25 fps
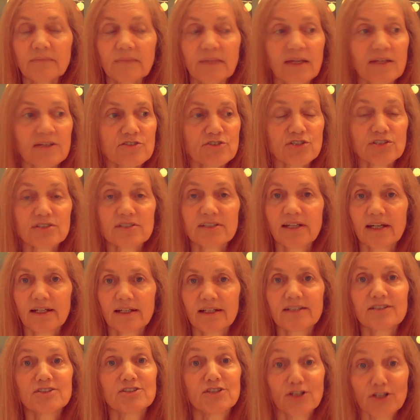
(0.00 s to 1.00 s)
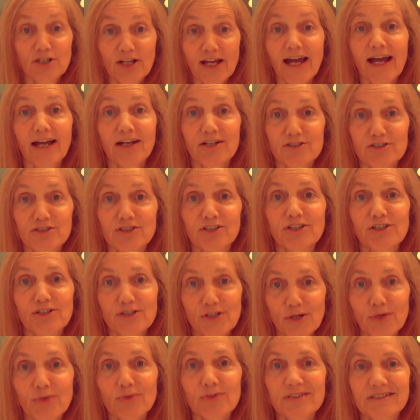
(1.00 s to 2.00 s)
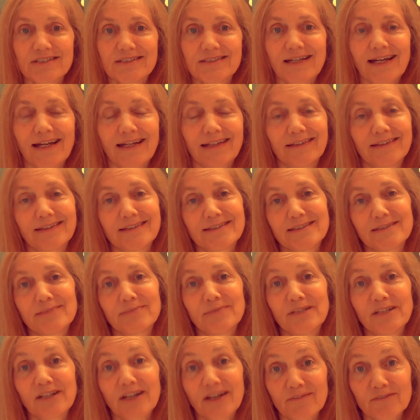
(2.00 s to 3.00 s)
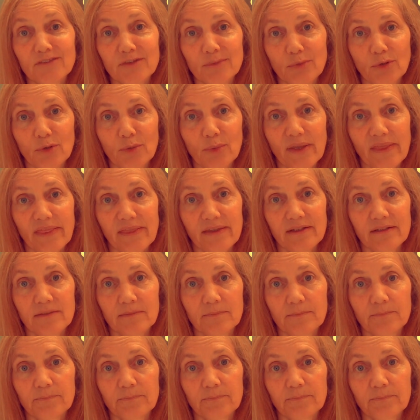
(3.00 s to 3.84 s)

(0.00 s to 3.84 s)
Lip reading: and just getting to actually know the silence and be comfortable with it.